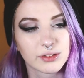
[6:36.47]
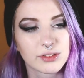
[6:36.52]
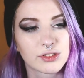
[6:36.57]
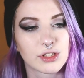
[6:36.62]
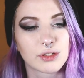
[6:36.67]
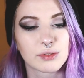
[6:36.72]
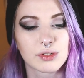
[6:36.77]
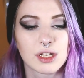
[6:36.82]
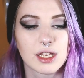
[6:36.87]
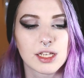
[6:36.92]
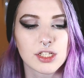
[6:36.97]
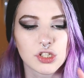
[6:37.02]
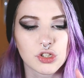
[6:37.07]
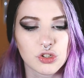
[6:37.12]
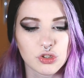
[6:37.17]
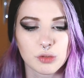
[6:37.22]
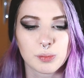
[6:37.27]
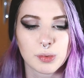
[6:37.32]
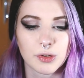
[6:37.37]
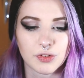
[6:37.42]
So there was a nice
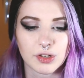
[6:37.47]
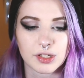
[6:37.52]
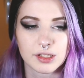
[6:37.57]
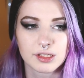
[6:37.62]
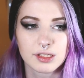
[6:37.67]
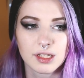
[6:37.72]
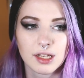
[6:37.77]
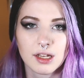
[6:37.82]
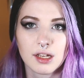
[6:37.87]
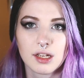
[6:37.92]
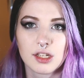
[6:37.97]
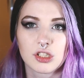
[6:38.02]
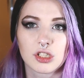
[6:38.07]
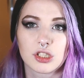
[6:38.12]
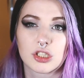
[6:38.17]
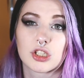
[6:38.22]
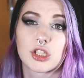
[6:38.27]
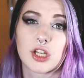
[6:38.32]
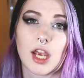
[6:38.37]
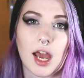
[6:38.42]
group of us
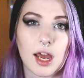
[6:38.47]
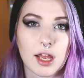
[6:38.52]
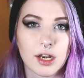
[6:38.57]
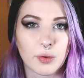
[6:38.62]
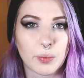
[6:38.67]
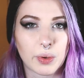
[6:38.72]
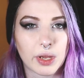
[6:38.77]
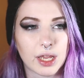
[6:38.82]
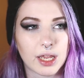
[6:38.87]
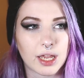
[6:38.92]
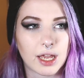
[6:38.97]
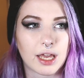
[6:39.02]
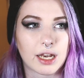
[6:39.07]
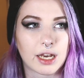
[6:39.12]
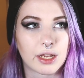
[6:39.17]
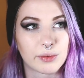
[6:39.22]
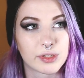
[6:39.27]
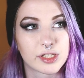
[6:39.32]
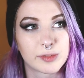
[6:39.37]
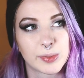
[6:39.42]
just chatting away, and
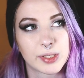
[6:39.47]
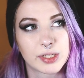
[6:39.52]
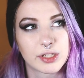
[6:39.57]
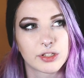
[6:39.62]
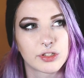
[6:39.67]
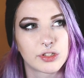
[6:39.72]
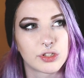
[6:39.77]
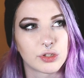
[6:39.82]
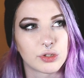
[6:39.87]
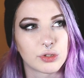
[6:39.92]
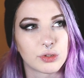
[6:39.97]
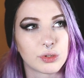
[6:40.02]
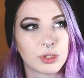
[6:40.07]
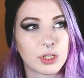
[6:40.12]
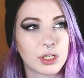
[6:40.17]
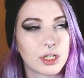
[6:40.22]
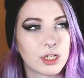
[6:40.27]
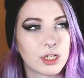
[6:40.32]
I was speaking to,